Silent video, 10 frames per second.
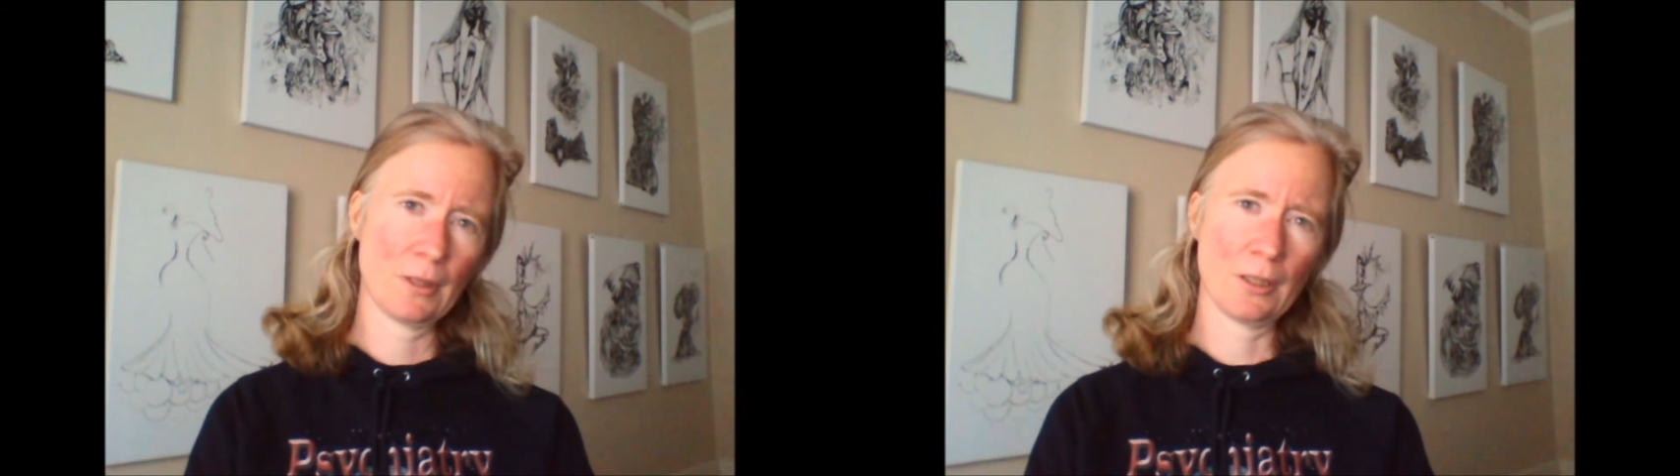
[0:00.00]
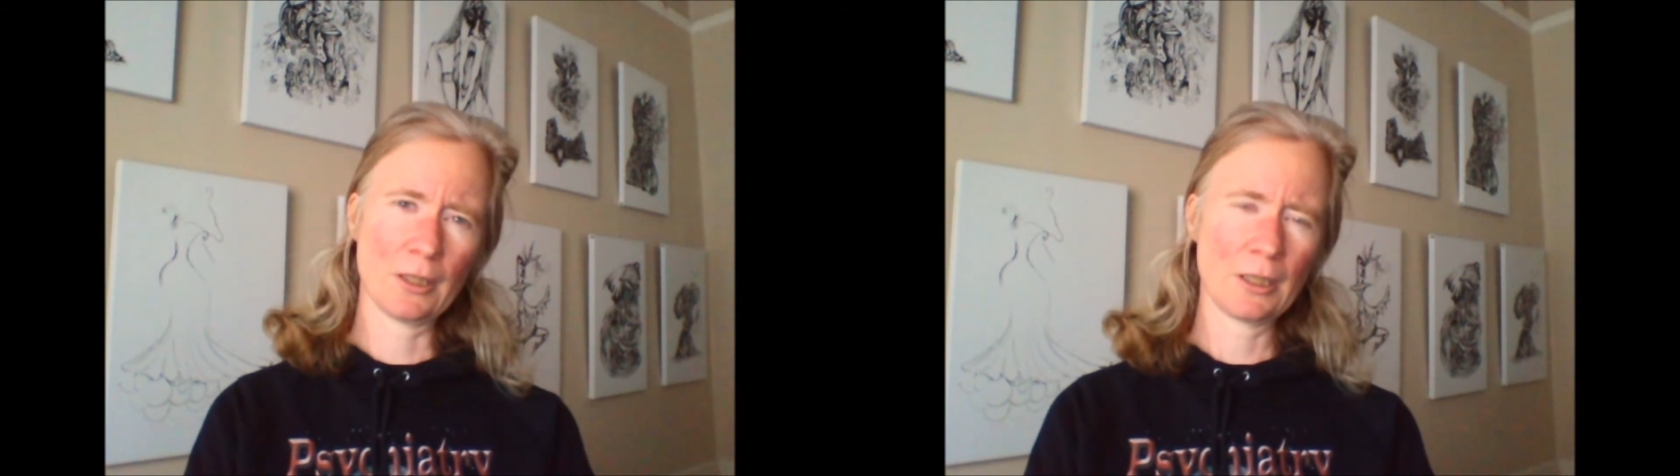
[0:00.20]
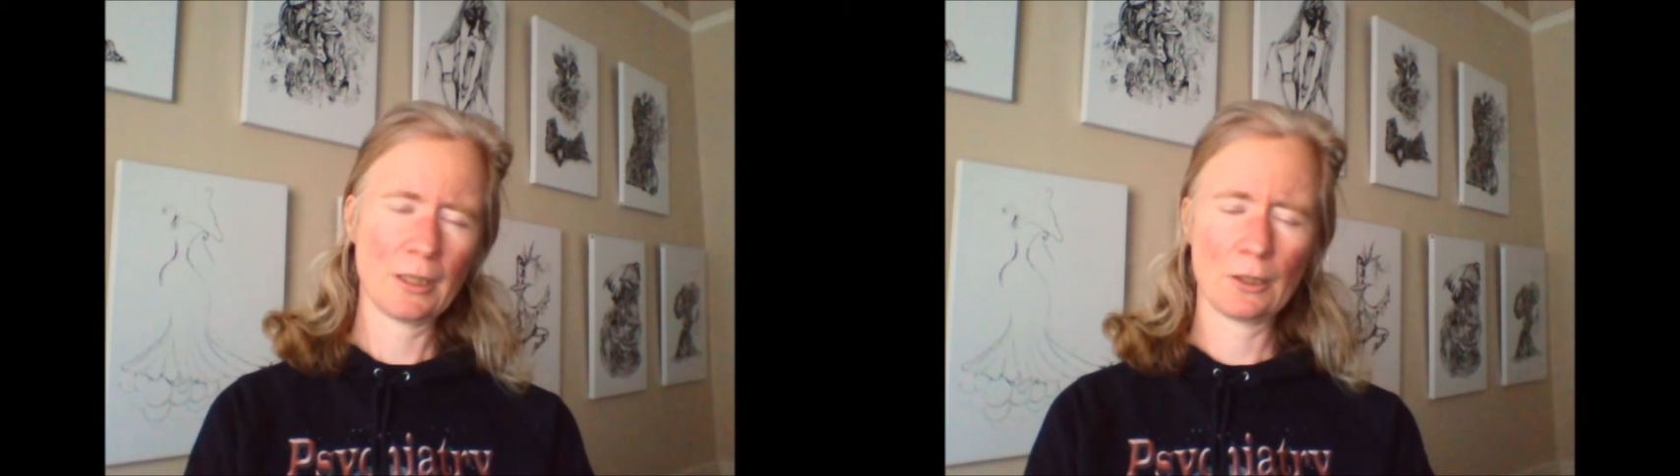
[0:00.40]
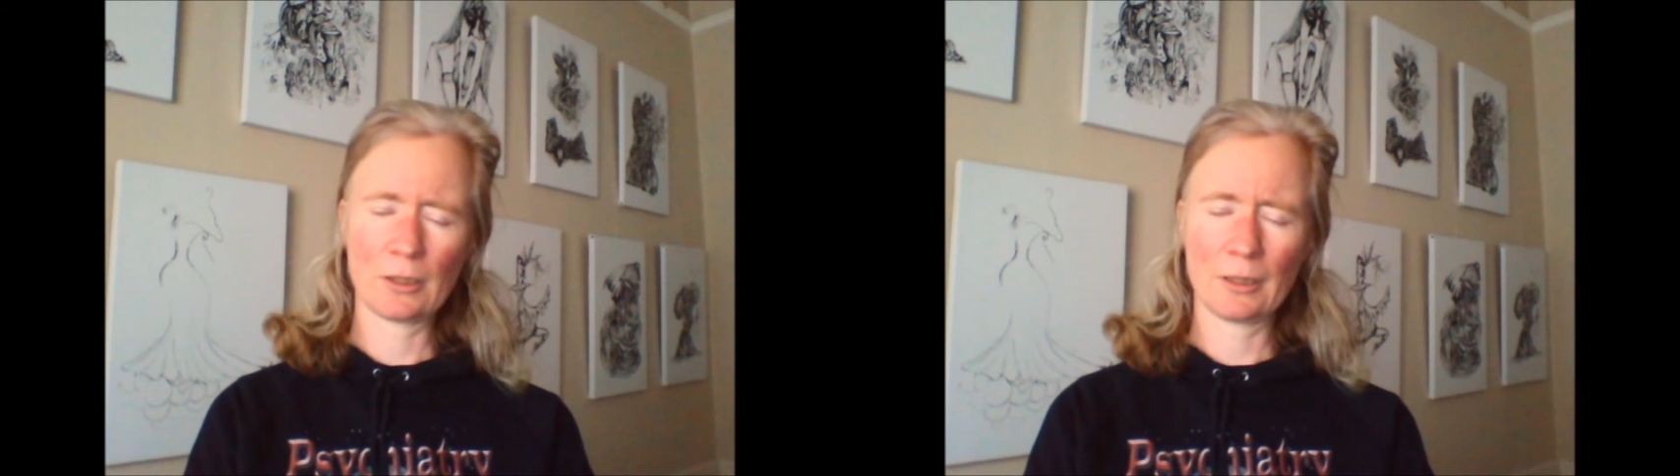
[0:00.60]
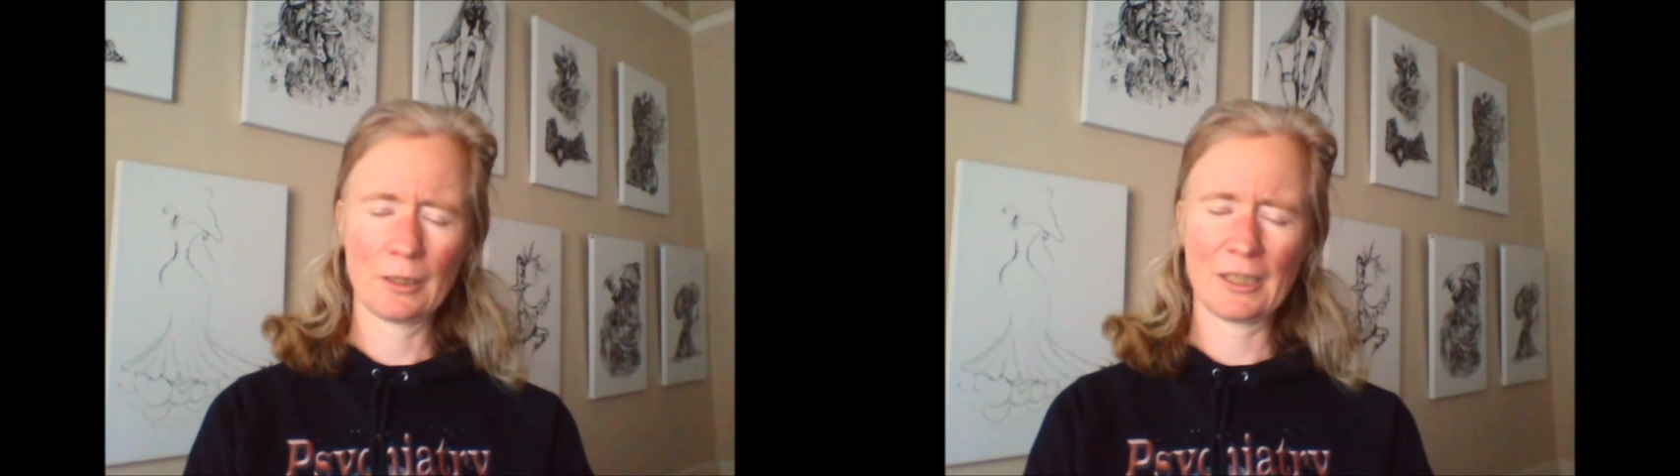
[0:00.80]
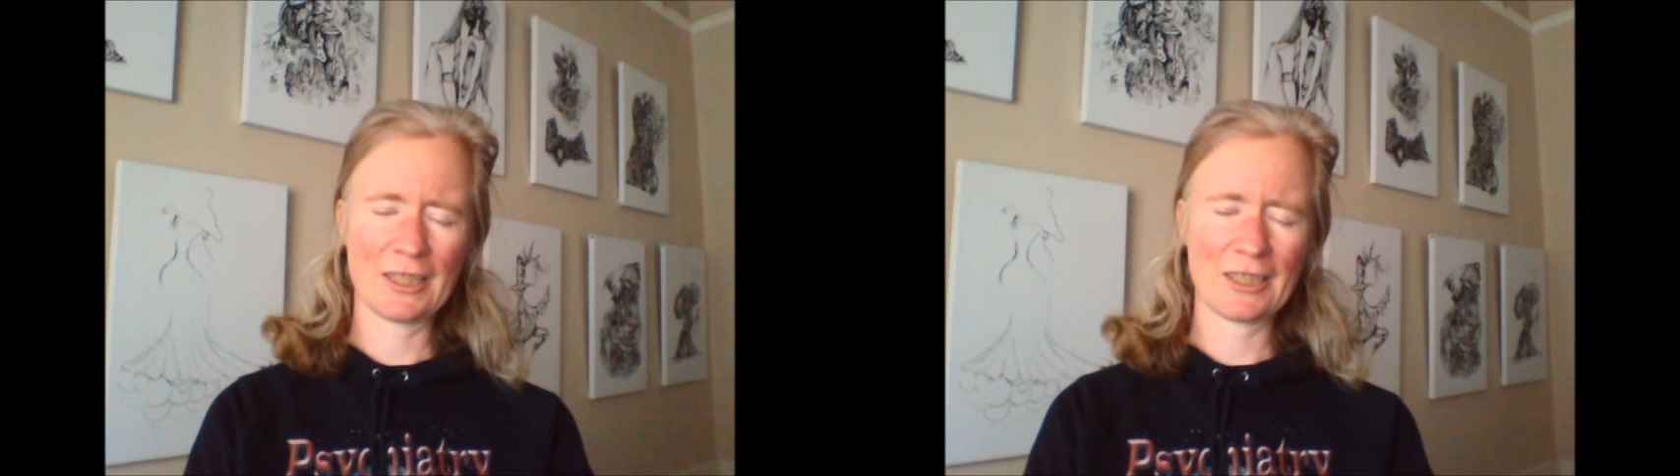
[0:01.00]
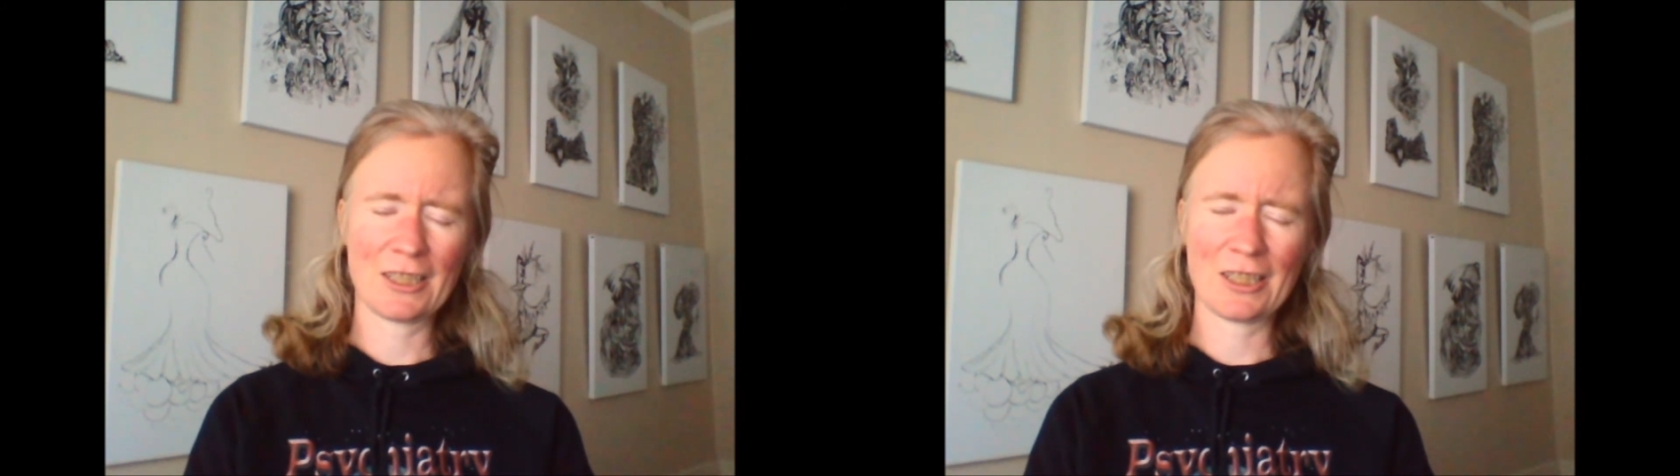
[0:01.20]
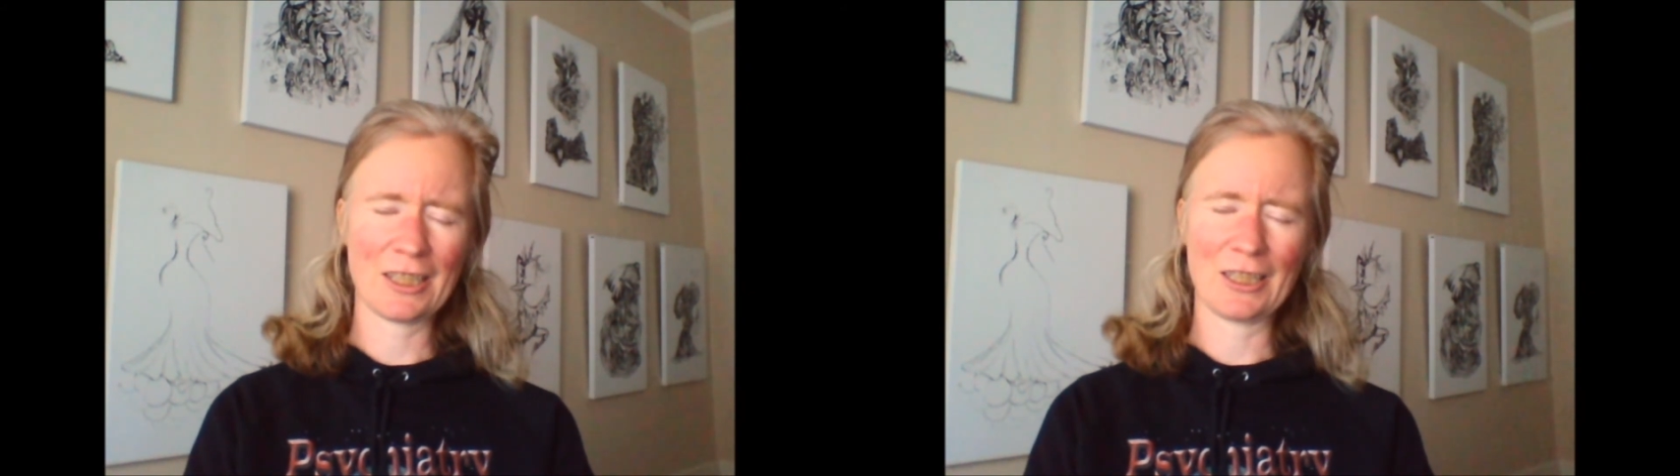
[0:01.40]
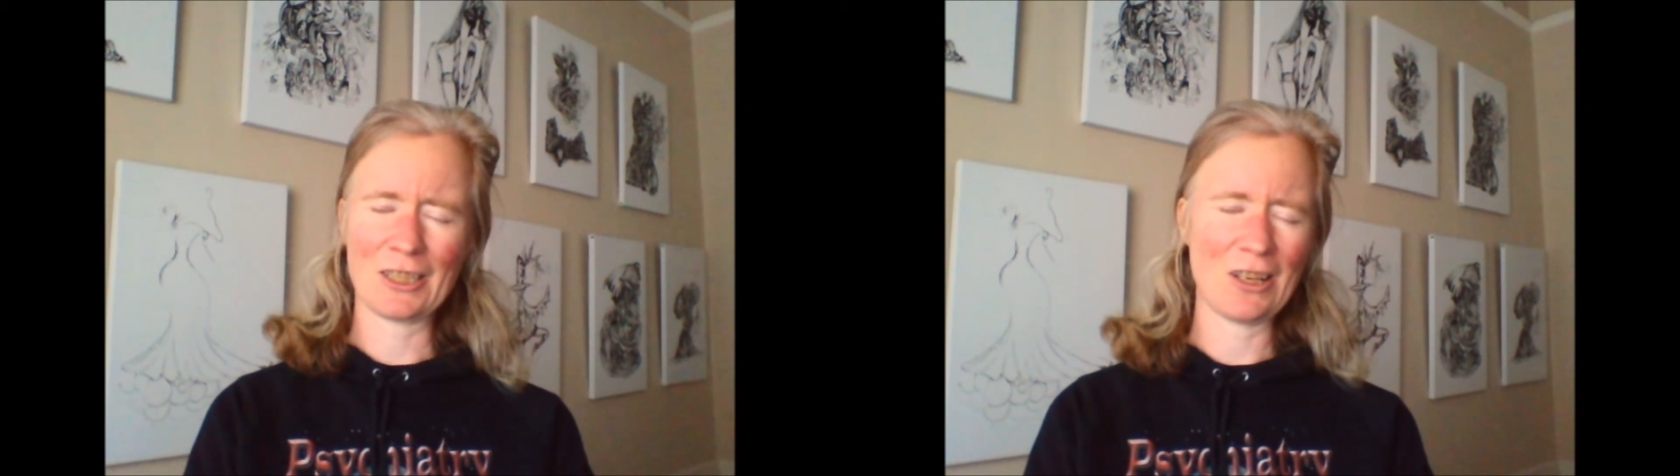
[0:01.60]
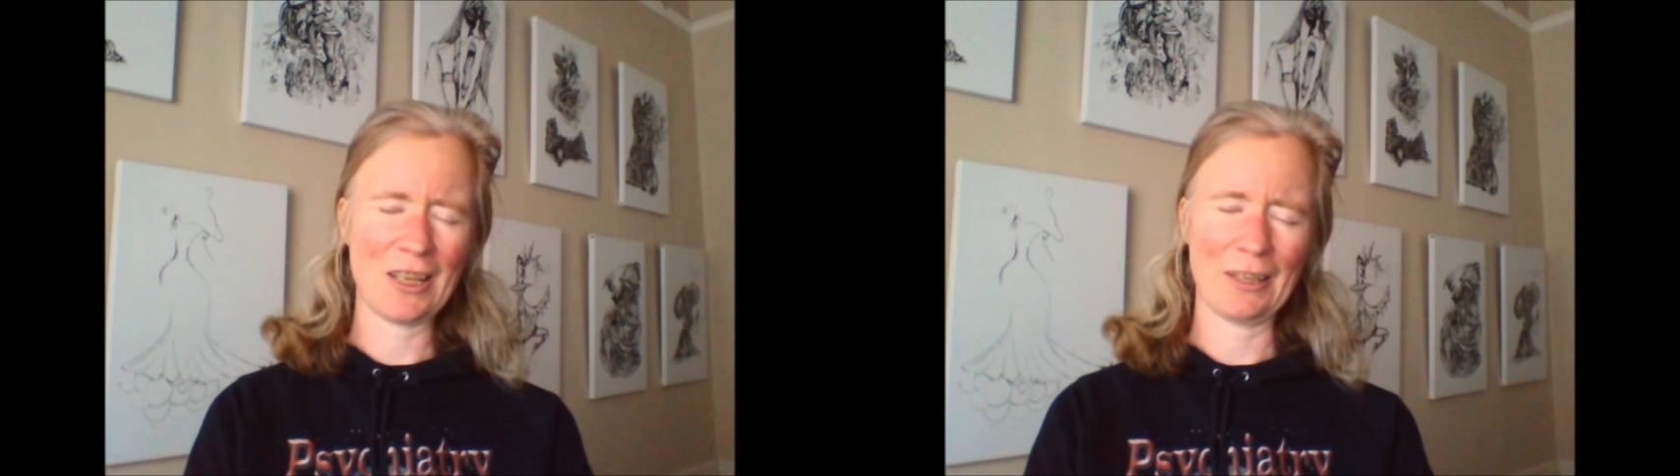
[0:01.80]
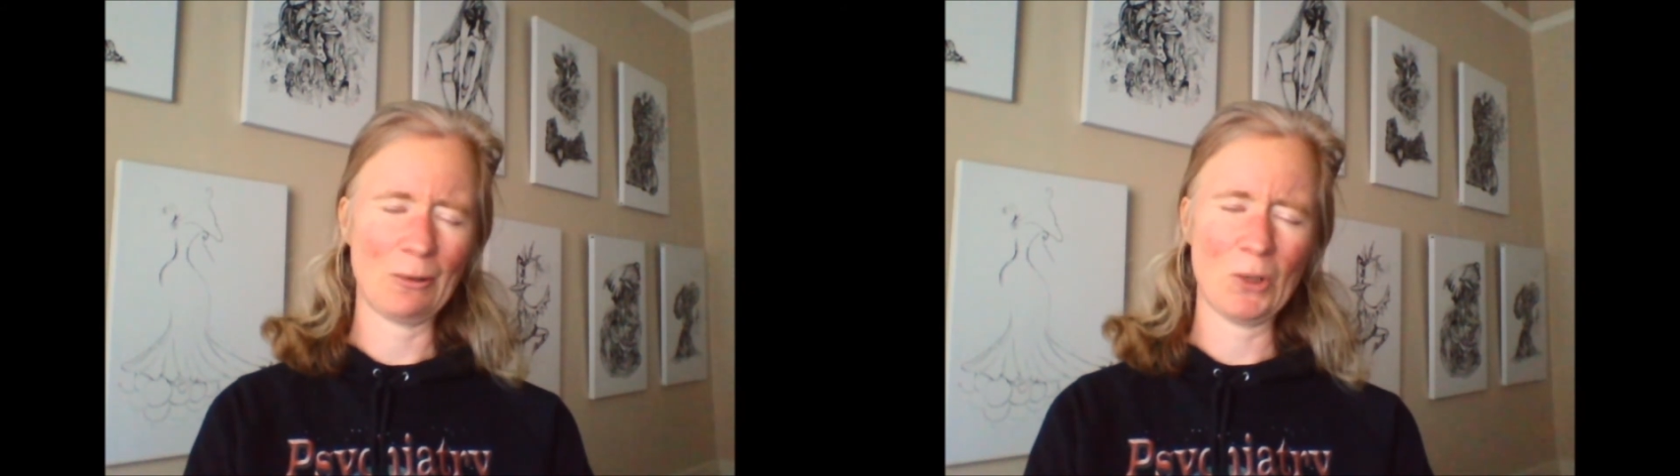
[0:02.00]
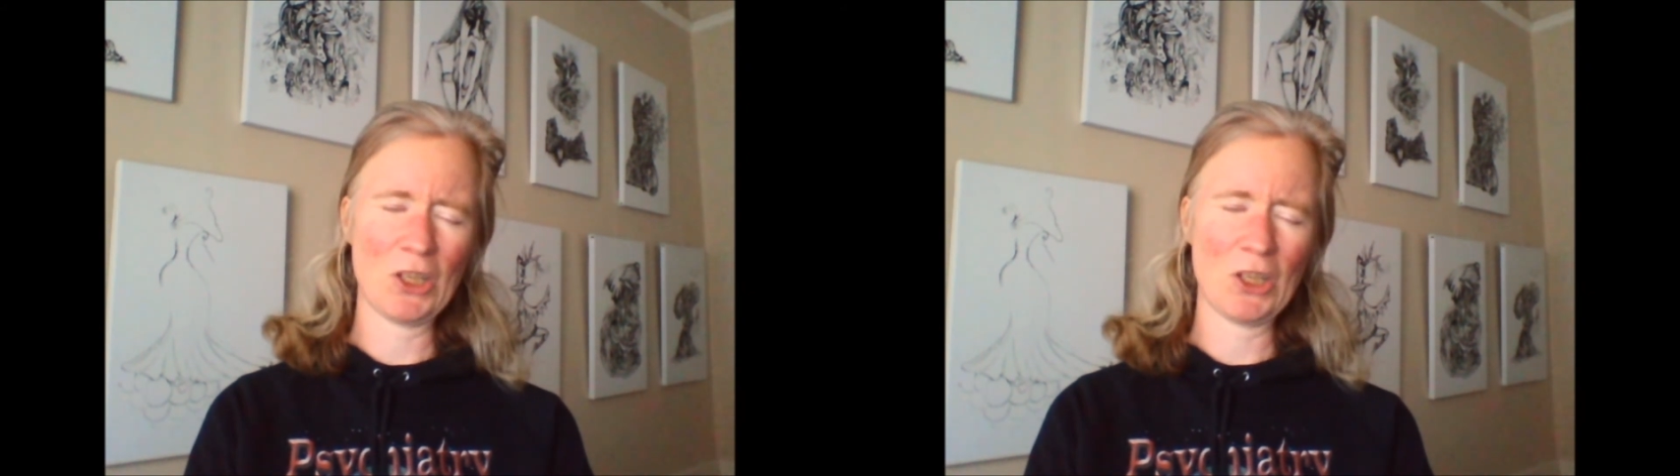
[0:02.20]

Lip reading: It's not the